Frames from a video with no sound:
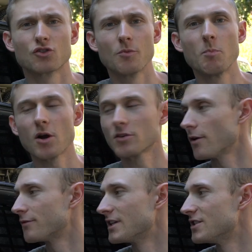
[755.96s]
So the
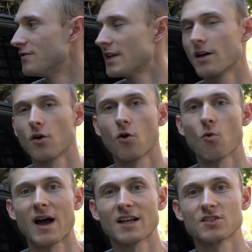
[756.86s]
point of this video
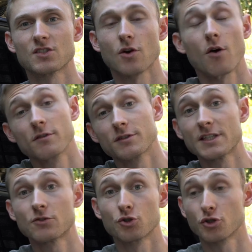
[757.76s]
was
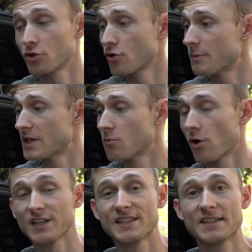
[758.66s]
obviously to show you a bit
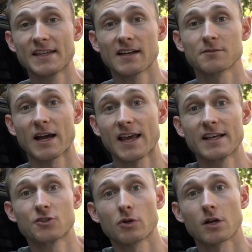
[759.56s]
more in details my
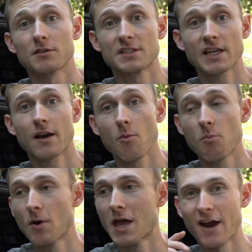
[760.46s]
electrical setup.